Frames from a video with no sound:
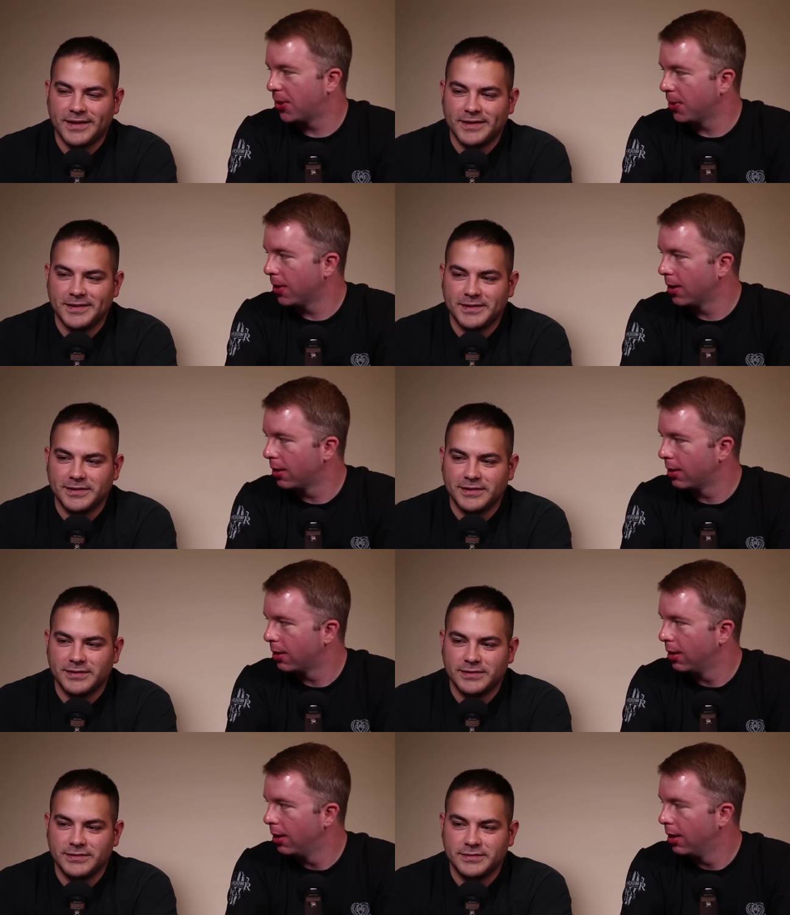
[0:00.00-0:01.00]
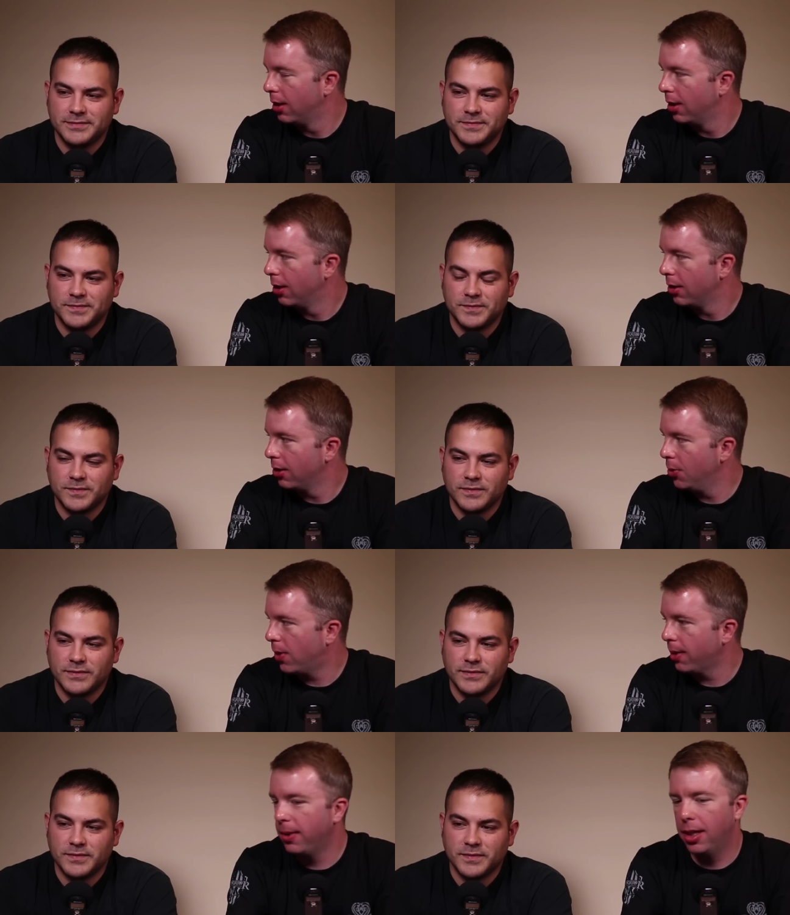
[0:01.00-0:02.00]
Speaker 1: store, you
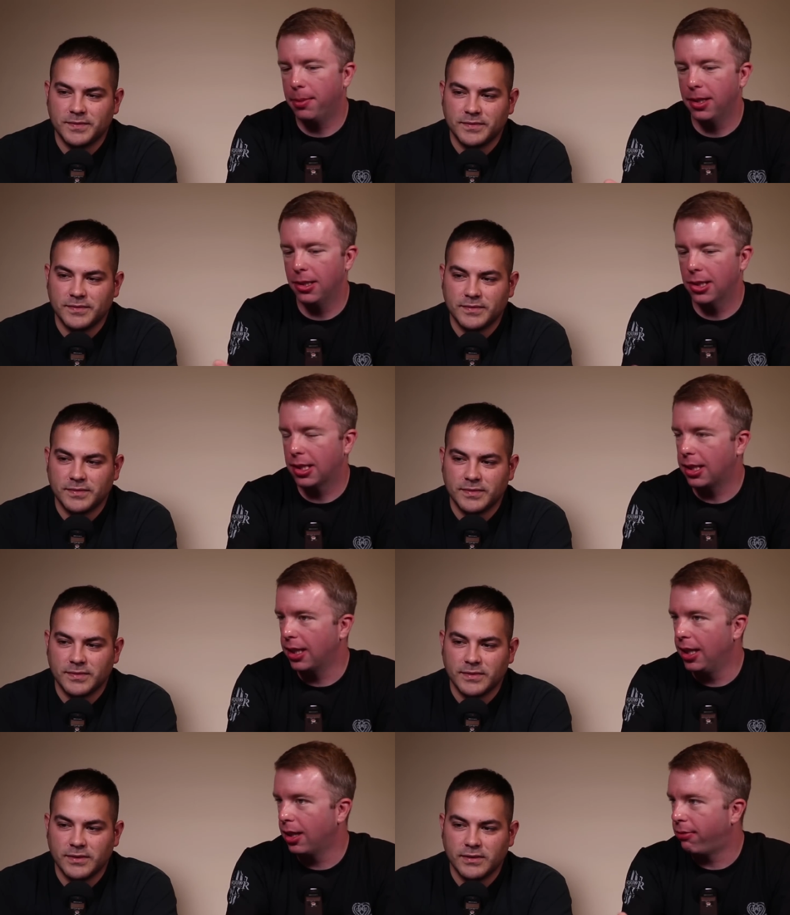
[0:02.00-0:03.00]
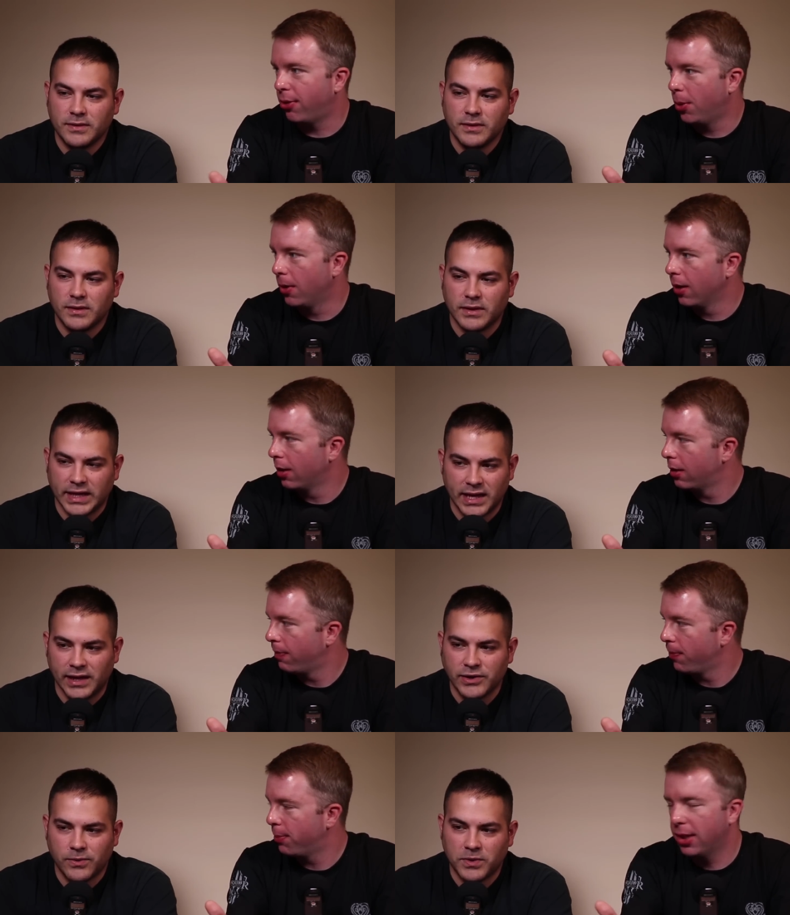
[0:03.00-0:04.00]
want to be able to just clean the floor. Yeah,
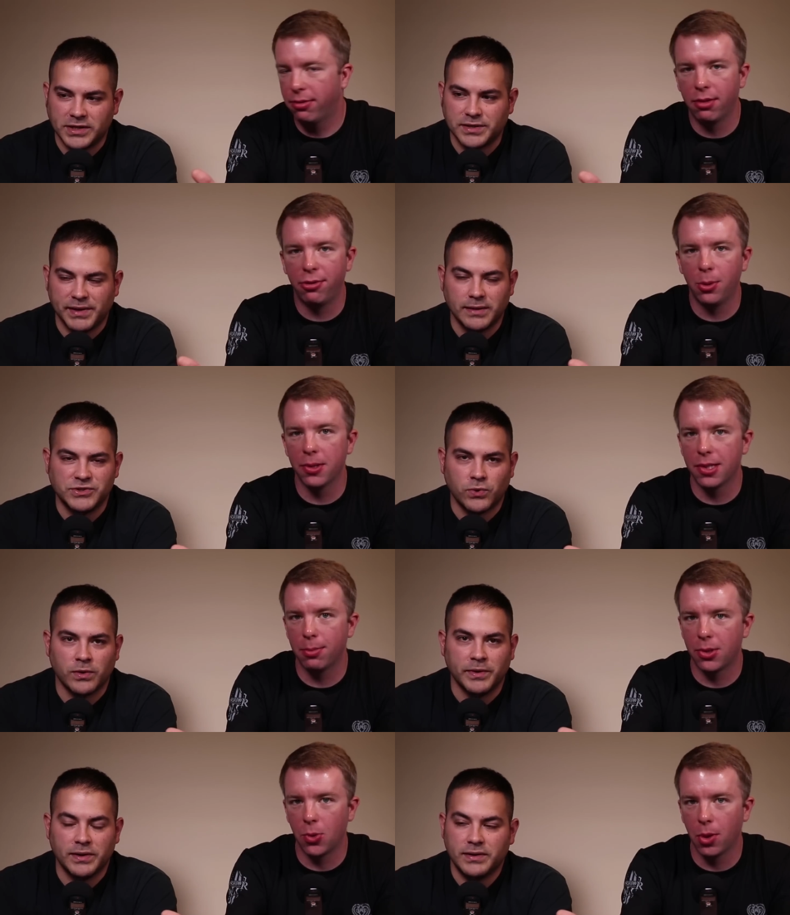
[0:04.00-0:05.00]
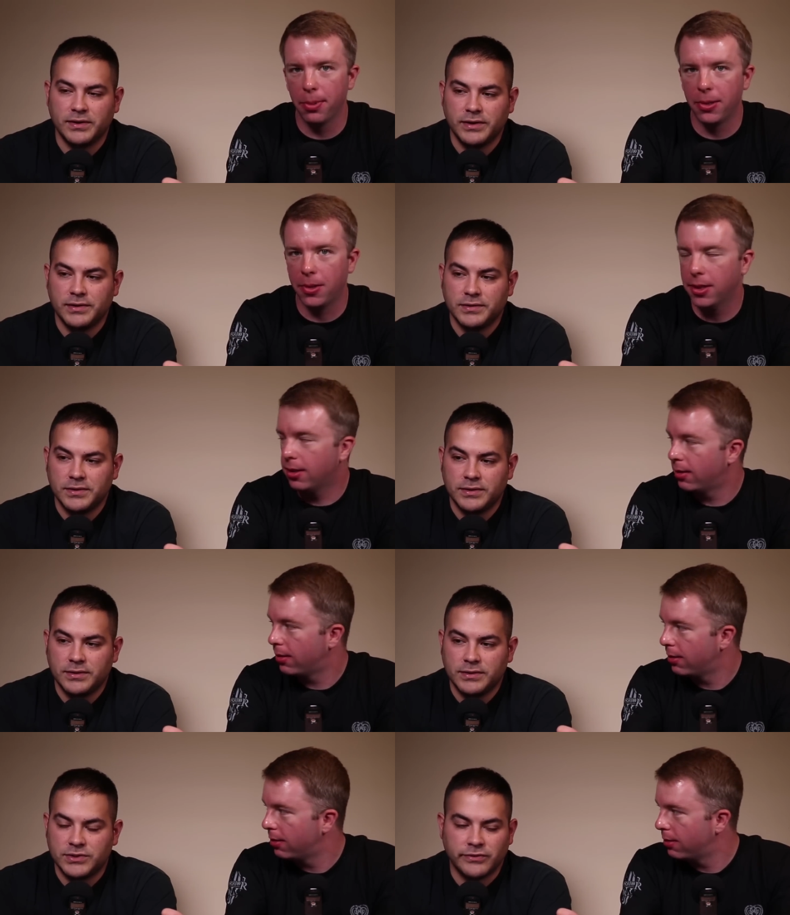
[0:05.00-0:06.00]
you don't but want if it the to floor be absorbent. is absorbent all the.
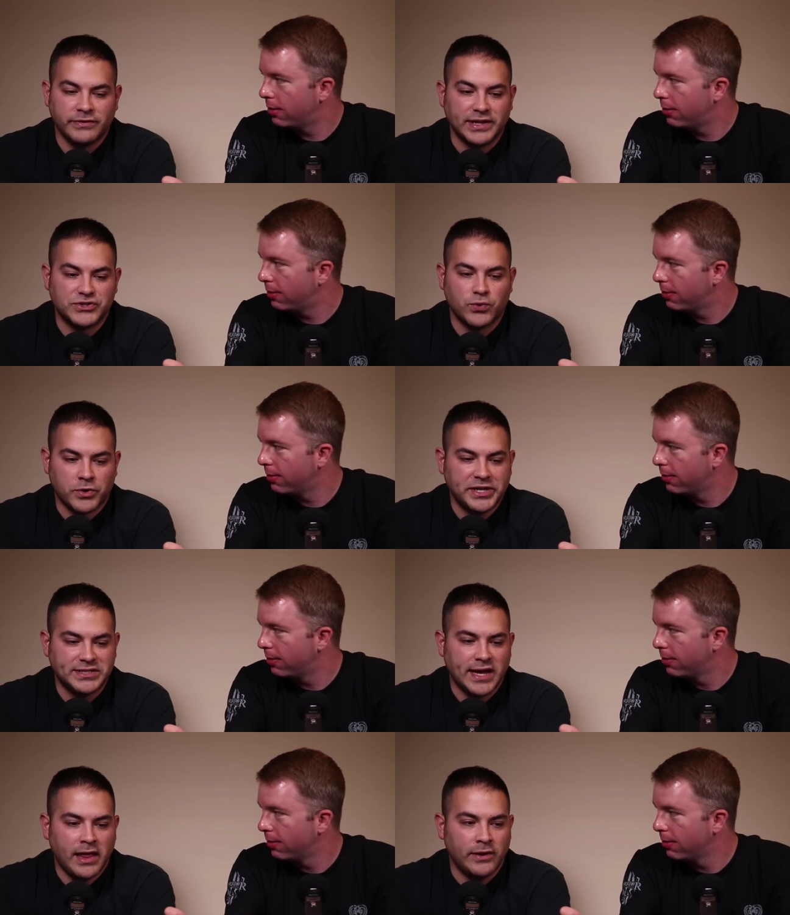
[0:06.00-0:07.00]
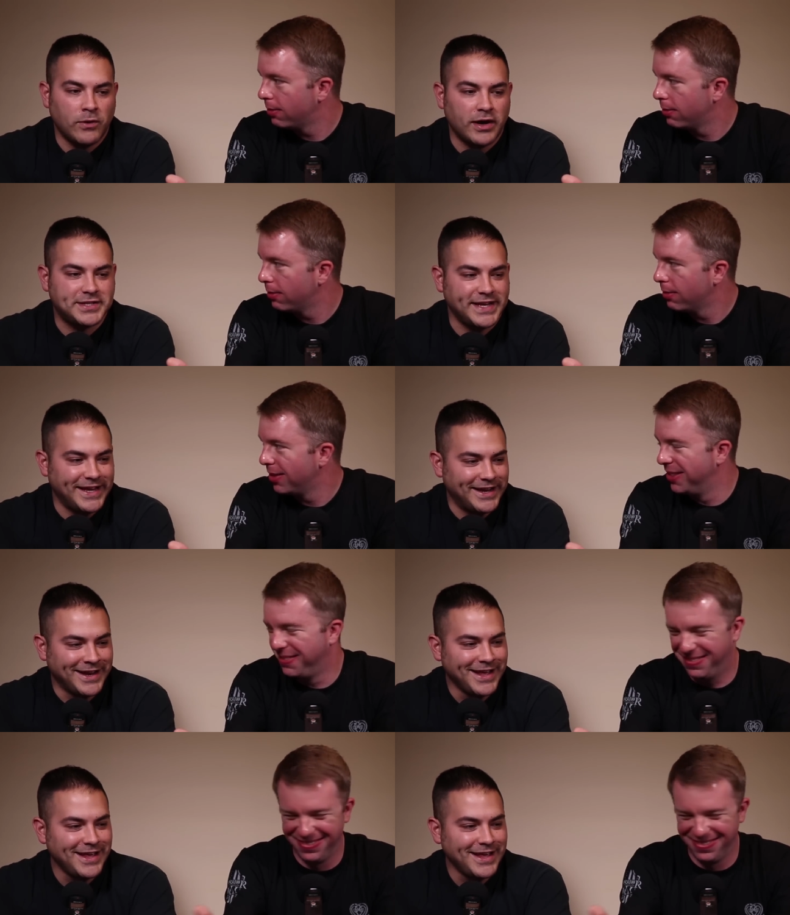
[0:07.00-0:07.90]
Speaker 2: So if like Squirty Sally walks in,